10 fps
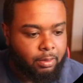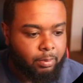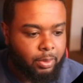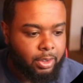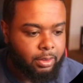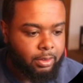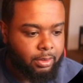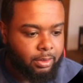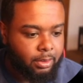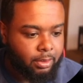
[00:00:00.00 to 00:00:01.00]
But
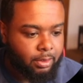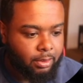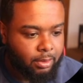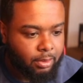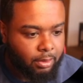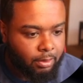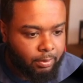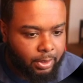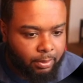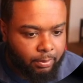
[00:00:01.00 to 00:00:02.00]
oh
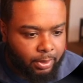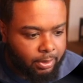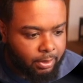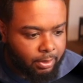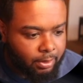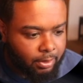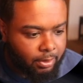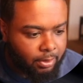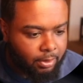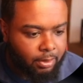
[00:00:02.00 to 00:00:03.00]
wait, what is it?
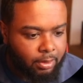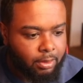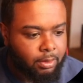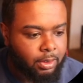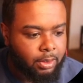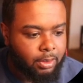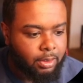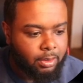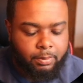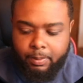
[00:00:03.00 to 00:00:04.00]
Okay,
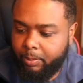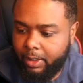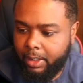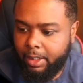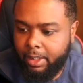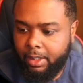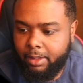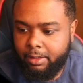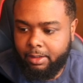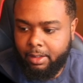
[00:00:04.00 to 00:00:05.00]
is where we're gonna put our
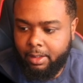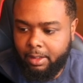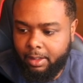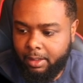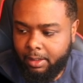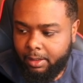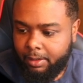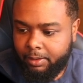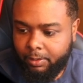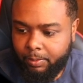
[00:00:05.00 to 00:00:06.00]
icons.
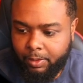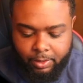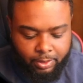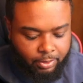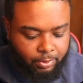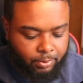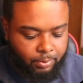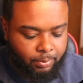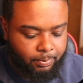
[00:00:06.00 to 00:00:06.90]
So we're going to do,